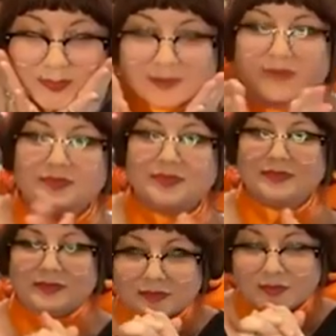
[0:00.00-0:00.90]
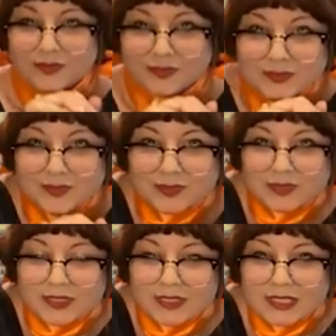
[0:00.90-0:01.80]

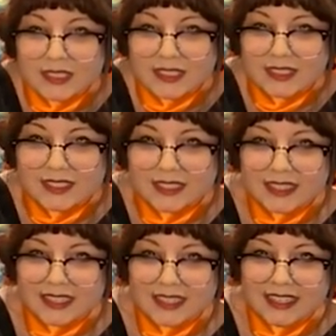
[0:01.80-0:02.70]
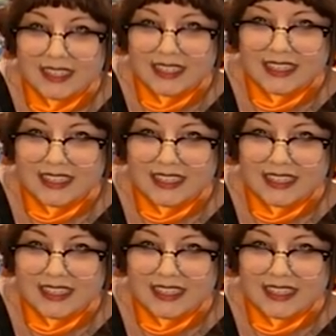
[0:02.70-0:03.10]
(silent)